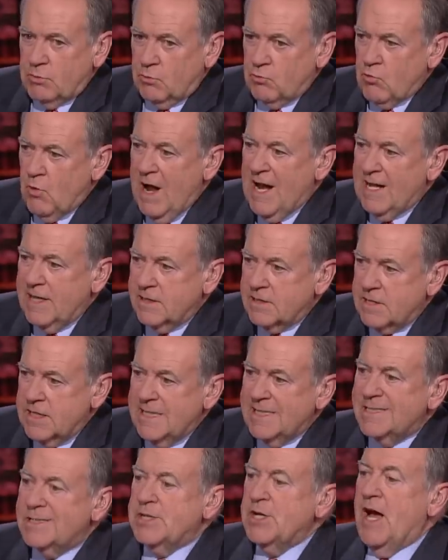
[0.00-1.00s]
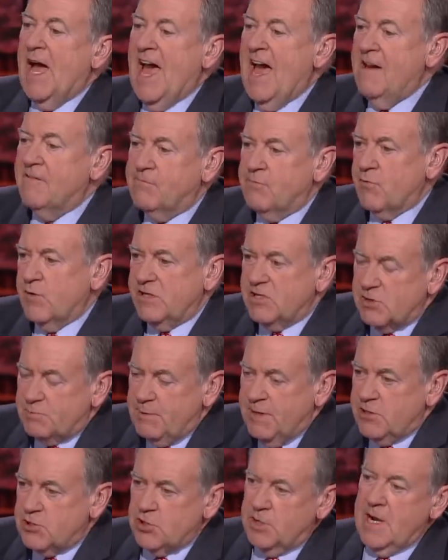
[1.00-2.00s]
were rioting to have free
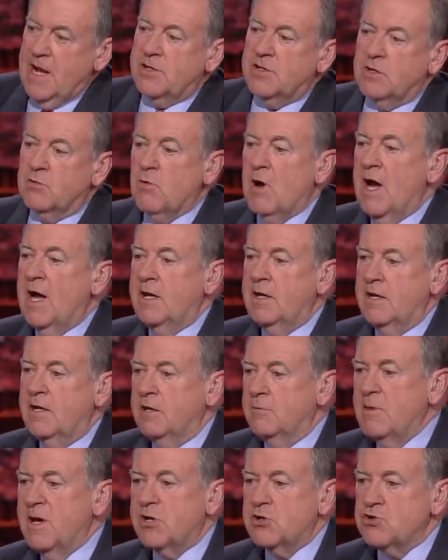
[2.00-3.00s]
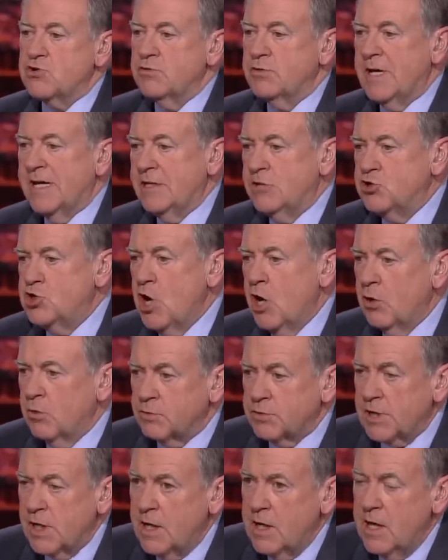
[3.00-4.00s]
speech, and now they're rioting to make sure they
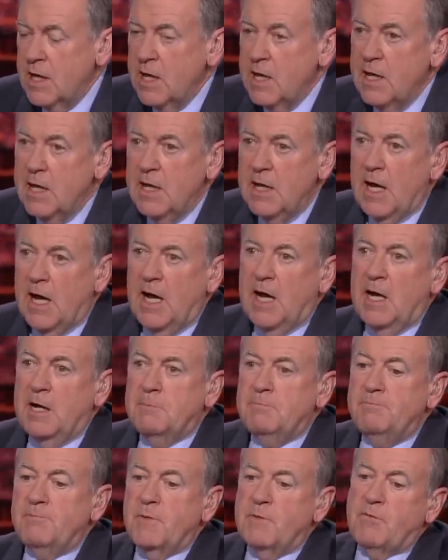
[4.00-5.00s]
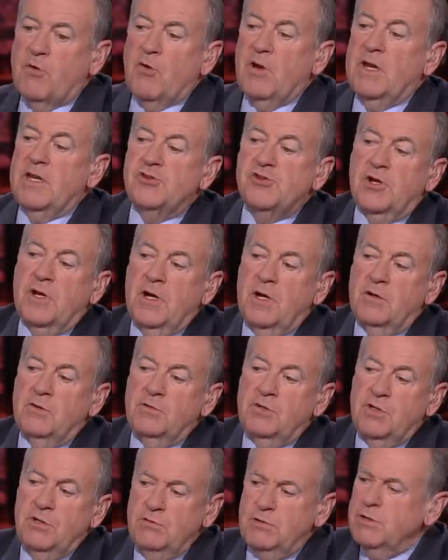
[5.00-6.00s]
don't. Uh, before I let you go,
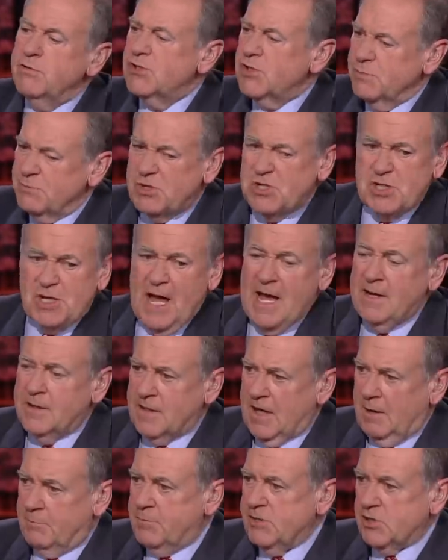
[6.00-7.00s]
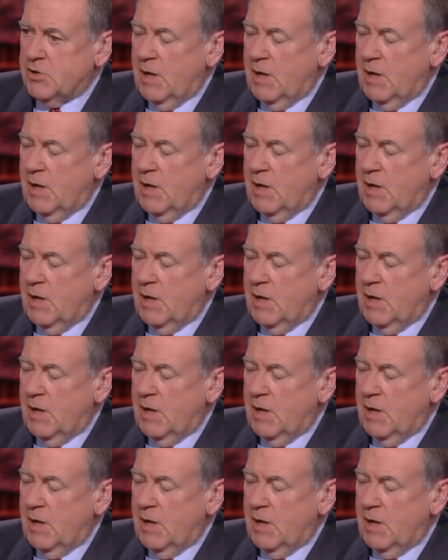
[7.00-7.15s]
you do some stand up.